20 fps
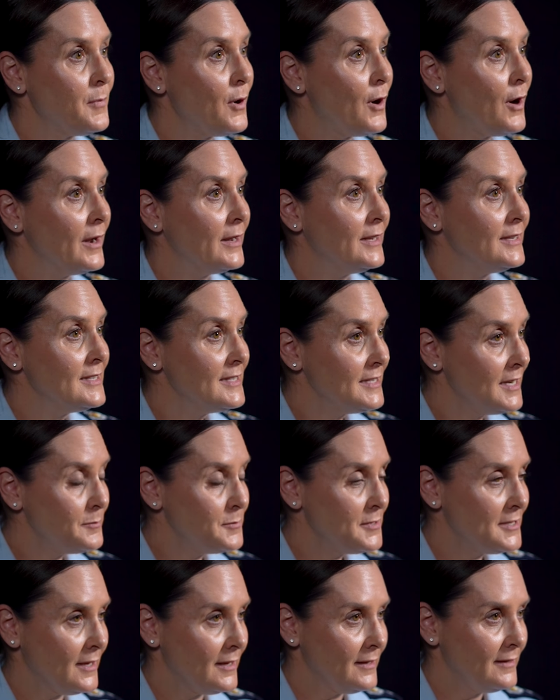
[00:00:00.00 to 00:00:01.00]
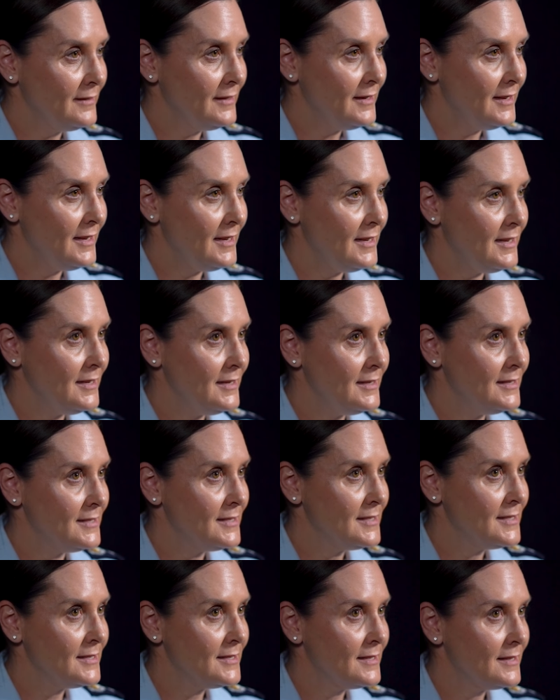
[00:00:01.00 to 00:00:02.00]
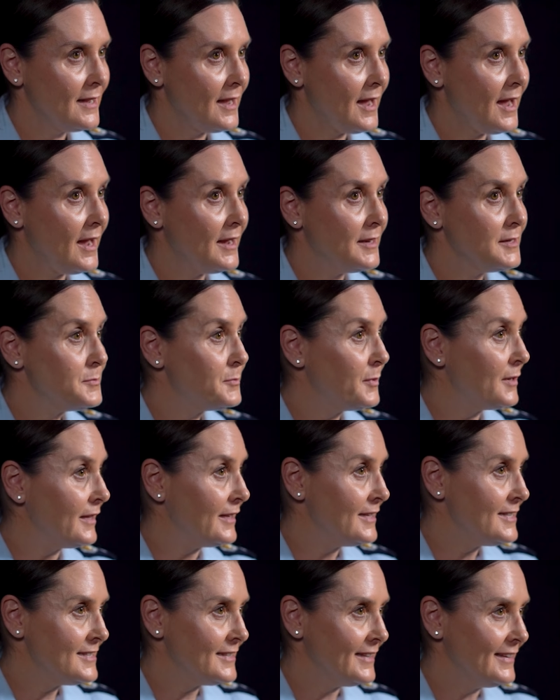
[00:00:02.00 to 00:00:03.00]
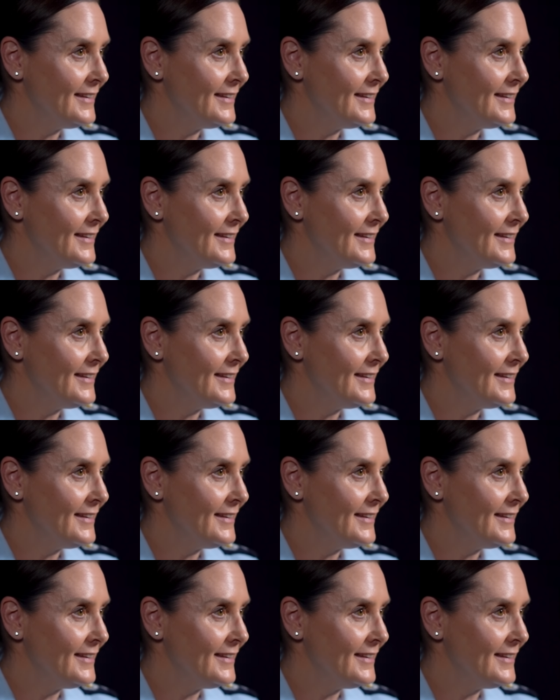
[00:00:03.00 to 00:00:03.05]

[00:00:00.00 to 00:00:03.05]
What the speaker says: My stepson is at Police